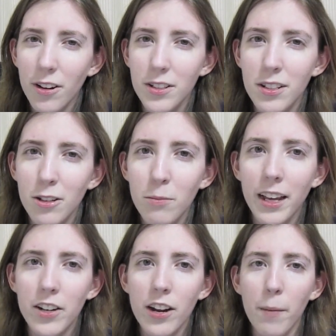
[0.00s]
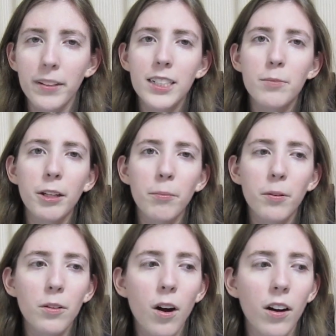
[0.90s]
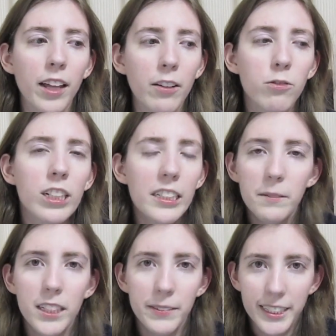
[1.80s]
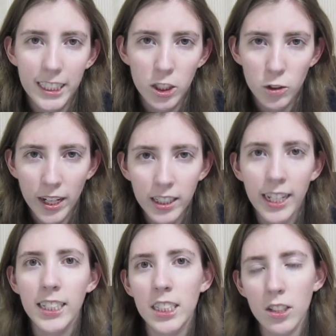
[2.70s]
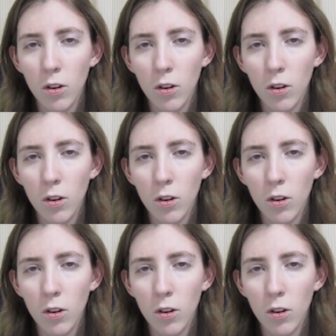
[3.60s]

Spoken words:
assume that Japanese people are like really, really, really straight-laced,